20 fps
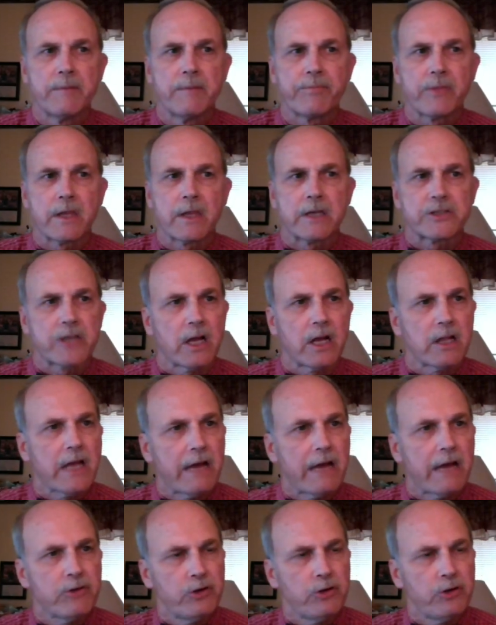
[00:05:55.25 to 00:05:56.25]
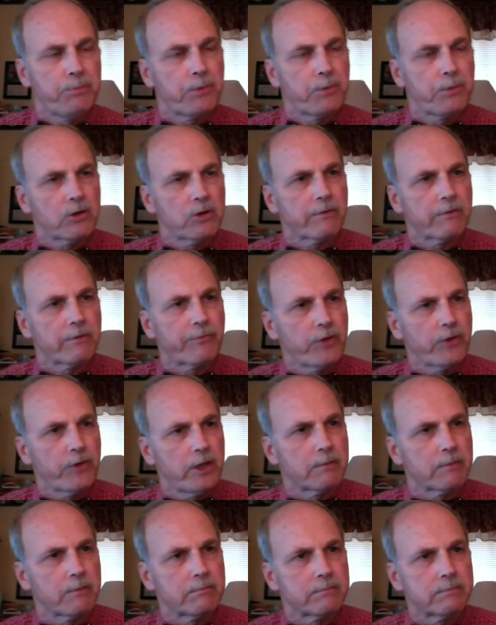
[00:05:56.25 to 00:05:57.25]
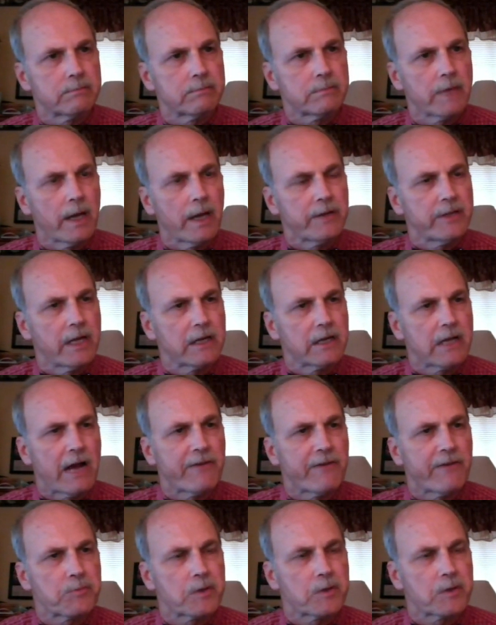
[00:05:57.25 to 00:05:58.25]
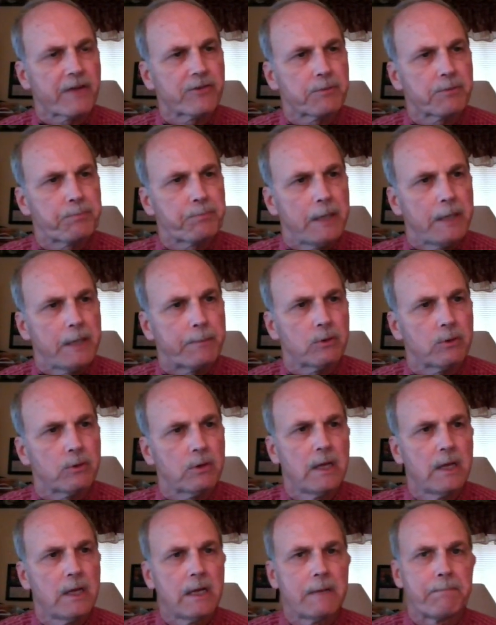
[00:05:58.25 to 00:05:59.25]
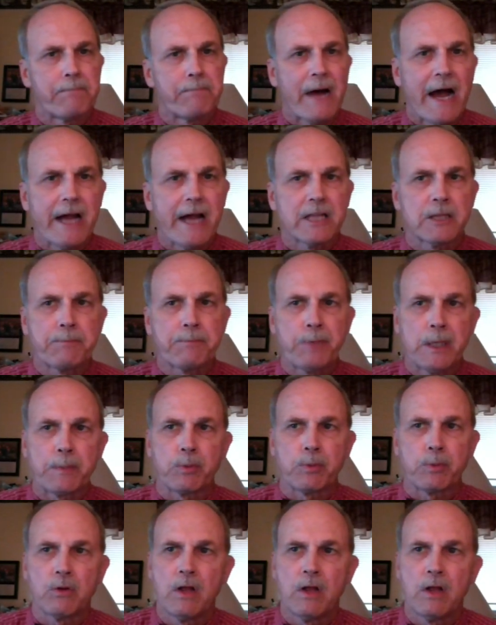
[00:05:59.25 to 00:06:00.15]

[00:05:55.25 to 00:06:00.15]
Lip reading: shall have a new birth of freedom, and that government of the people, by the people,